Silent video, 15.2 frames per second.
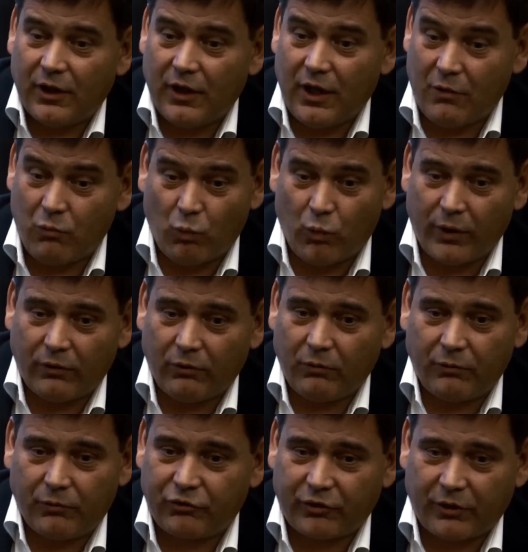it will
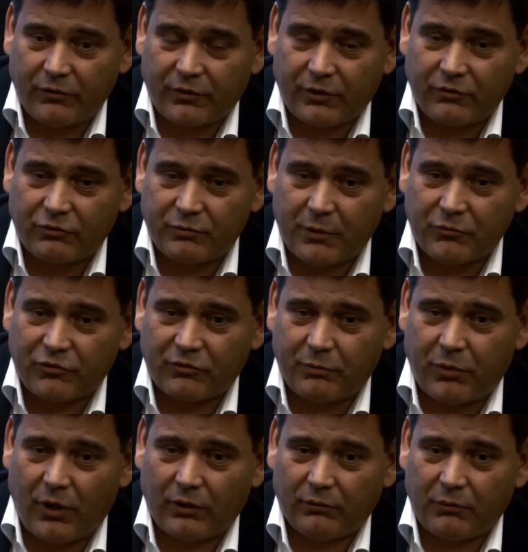show those members of
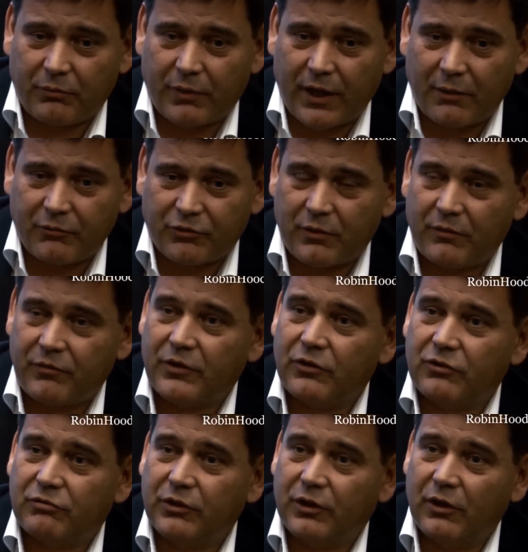Parliament, perhaps, who have a
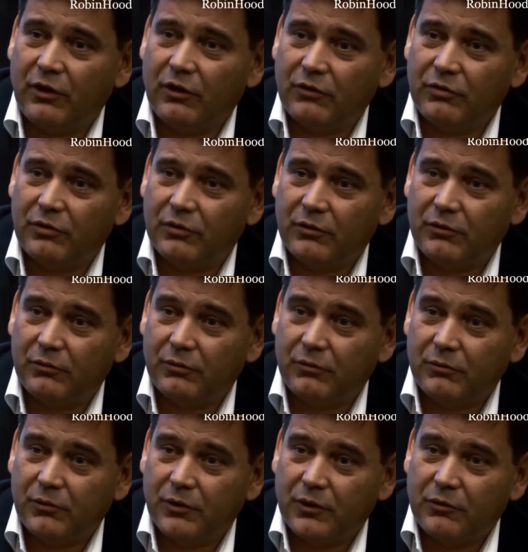disregard
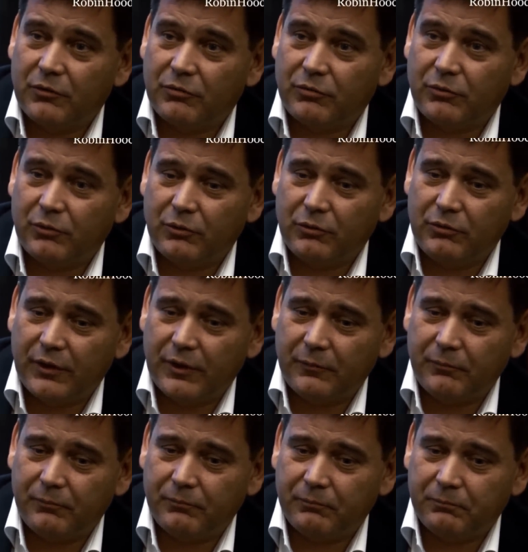
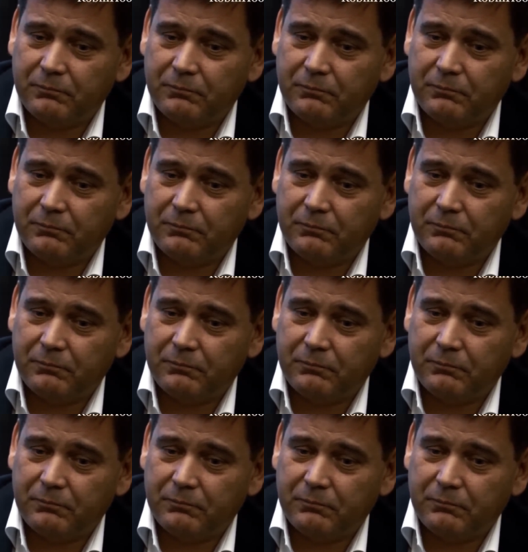for